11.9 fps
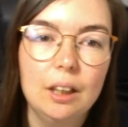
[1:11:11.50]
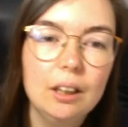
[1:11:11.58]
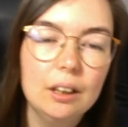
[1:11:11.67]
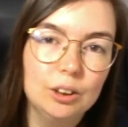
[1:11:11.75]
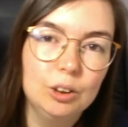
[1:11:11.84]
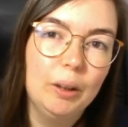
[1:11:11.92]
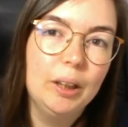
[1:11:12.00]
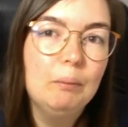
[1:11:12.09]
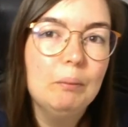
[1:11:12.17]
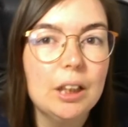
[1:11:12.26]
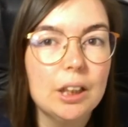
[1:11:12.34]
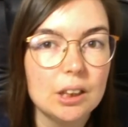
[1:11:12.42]
the 20
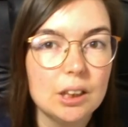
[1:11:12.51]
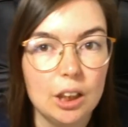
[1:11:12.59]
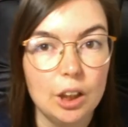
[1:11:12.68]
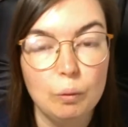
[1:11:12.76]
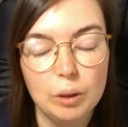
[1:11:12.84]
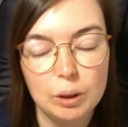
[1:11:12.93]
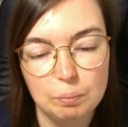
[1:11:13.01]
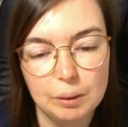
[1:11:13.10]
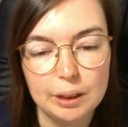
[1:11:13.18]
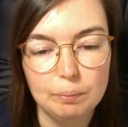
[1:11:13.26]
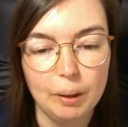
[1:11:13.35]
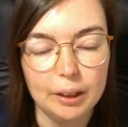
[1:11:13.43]
minutes that you would be
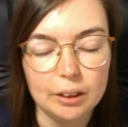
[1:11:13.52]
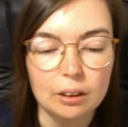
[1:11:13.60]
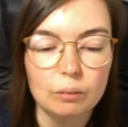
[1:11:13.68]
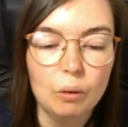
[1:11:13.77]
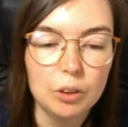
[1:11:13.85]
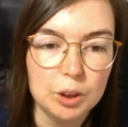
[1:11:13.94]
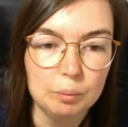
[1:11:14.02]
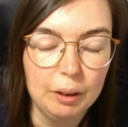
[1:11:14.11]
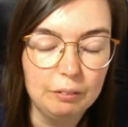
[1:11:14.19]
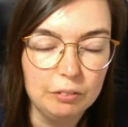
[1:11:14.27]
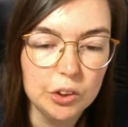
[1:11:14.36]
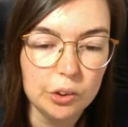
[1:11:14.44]
spending watching my
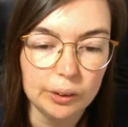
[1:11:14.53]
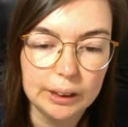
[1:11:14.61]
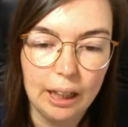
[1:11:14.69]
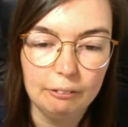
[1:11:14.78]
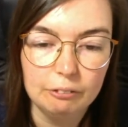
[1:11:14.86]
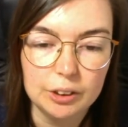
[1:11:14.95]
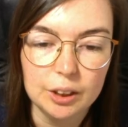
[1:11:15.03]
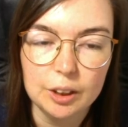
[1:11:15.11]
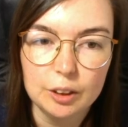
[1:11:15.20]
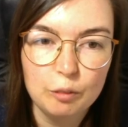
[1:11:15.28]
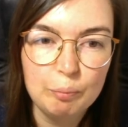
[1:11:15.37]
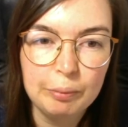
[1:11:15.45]
videos
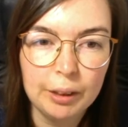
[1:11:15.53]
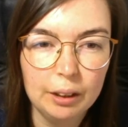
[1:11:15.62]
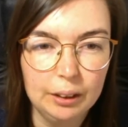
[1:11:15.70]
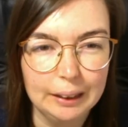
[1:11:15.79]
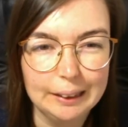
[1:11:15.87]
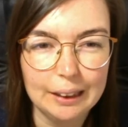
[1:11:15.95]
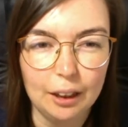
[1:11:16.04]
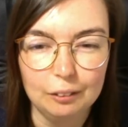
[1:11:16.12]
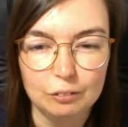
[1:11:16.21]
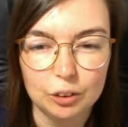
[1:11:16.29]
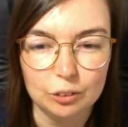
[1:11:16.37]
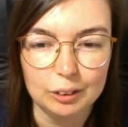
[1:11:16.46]
after this live
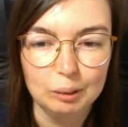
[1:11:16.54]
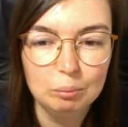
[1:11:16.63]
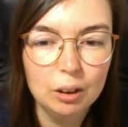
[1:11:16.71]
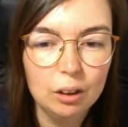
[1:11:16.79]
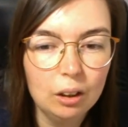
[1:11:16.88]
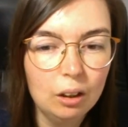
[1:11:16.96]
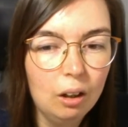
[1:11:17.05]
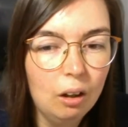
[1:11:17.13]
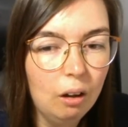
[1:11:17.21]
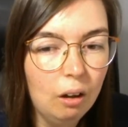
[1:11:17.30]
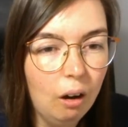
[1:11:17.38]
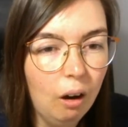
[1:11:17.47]
stream
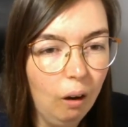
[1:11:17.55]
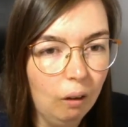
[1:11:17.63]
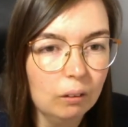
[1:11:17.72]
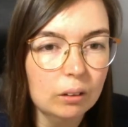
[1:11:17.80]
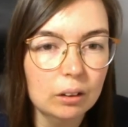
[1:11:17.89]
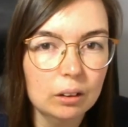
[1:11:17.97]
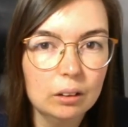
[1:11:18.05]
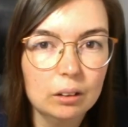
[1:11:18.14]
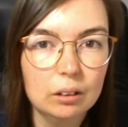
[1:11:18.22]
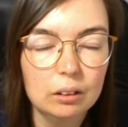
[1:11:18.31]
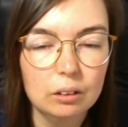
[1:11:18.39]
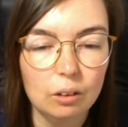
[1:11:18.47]
on
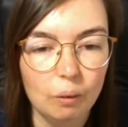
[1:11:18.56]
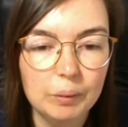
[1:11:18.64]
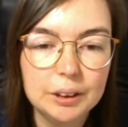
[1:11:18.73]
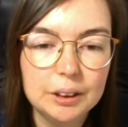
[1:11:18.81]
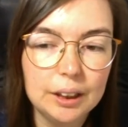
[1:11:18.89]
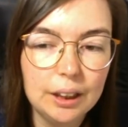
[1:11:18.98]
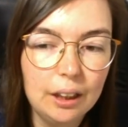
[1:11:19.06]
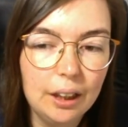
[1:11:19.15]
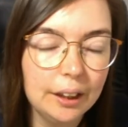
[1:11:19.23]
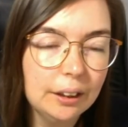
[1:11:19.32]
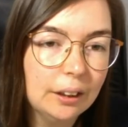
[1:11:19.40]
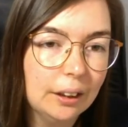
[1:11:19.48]
going to the
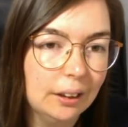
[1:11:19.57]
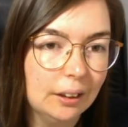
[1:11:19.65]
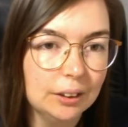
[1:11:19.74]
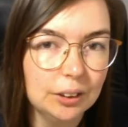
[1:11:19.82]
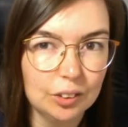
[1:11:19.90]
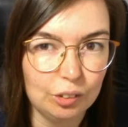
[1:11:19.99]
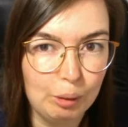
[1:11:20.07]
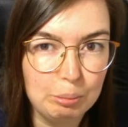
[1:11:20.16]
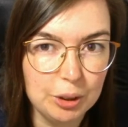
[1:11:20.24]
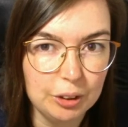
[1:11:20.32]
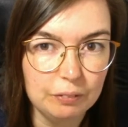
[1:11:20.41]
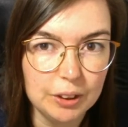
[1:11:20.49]
link in the
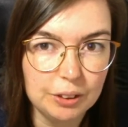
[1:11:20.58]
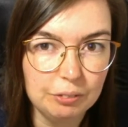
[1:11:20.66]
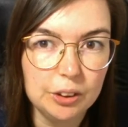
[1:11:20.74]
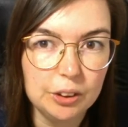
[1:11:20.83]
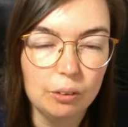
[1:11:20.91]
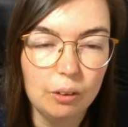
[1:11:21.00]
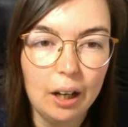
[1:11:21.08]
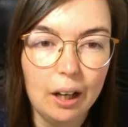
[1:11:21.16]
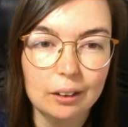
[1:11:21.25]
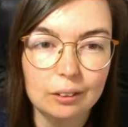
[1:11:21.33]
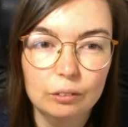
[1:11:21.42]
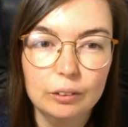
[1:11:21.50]
description of this video
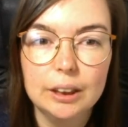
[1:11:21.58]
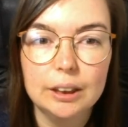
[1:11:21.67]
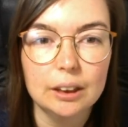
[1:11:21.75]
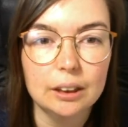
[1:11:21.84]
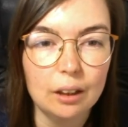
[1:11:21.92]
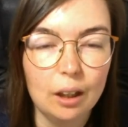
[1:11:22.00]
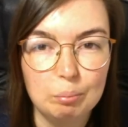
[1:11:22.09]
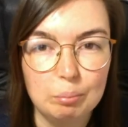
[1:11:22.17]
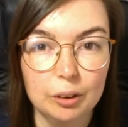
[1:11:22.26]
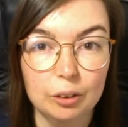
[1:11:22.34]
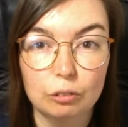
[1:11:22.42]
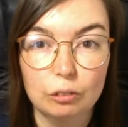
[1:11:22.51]
and reading up on
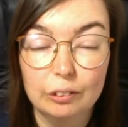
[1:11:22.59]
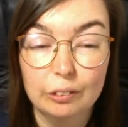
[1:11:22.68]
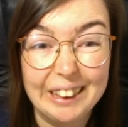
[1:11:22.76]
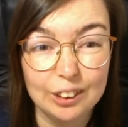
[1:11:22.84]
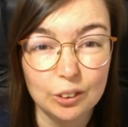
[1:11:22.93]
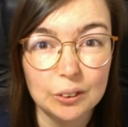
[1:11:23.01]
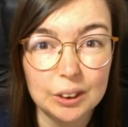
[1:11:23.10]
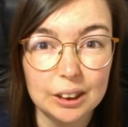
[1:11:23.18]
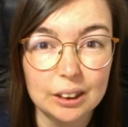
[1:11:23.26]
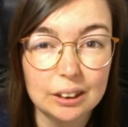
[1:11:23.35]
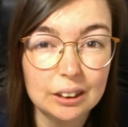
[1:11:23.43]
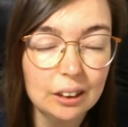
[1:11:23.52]
the
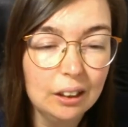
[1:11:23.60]
resources